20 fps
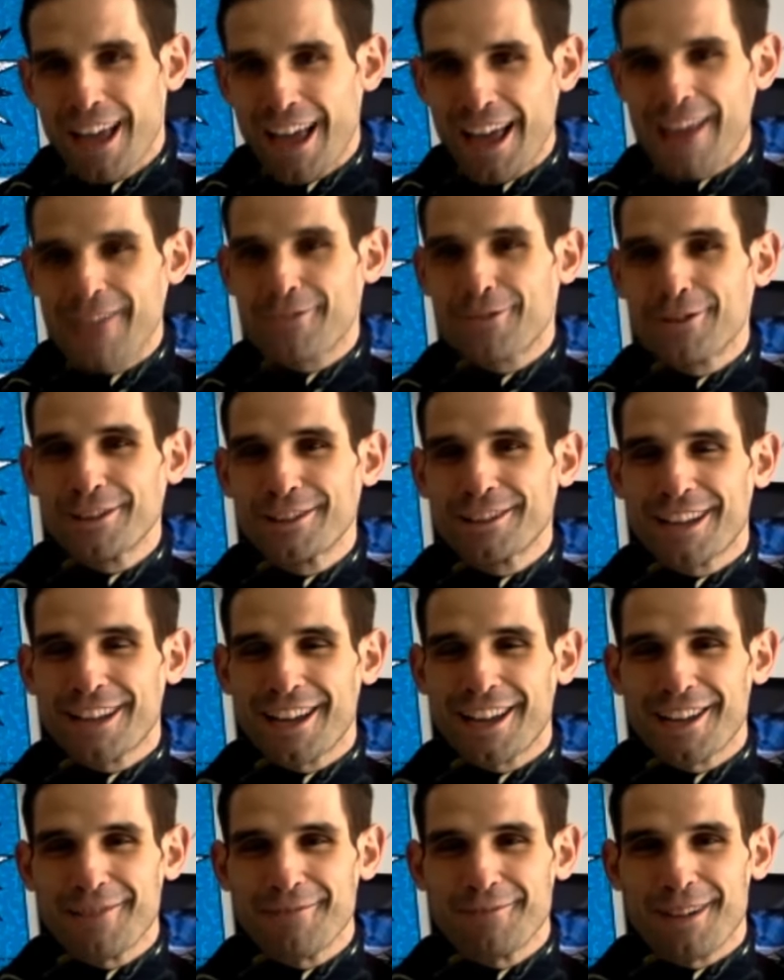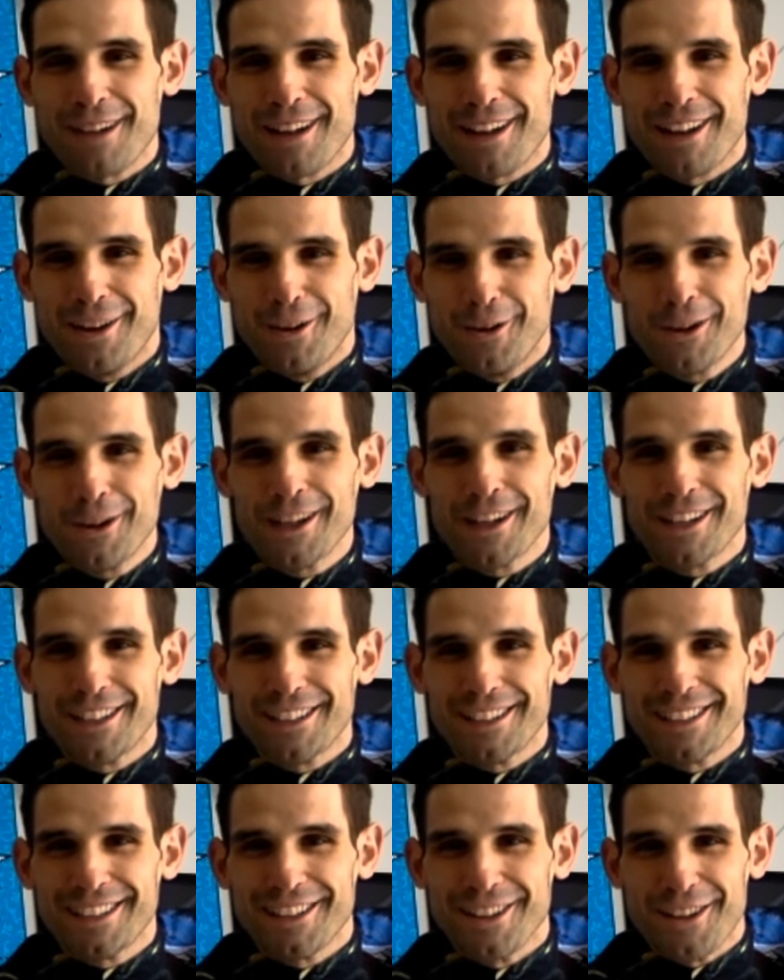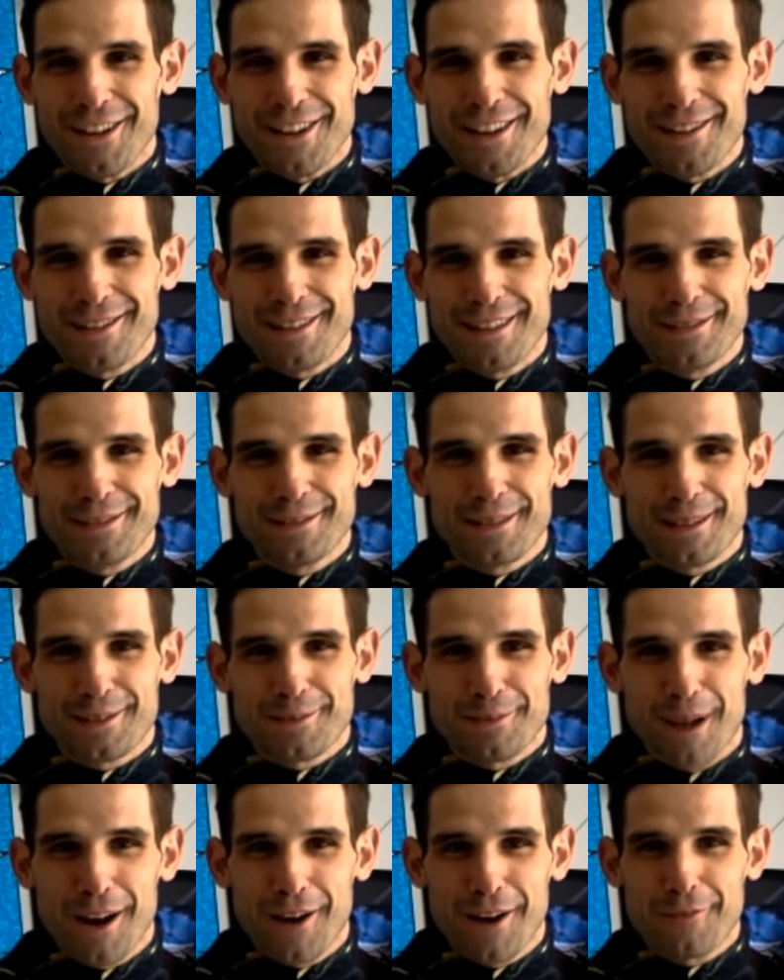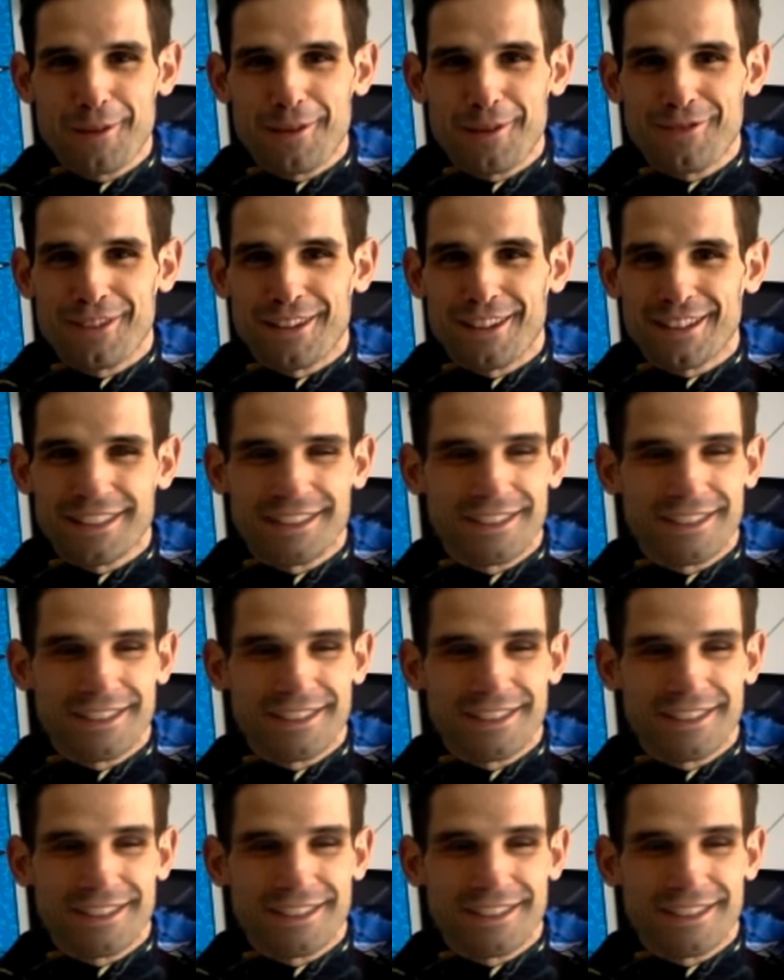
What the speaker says: every time I look at it, you know, it gives a smile on my face.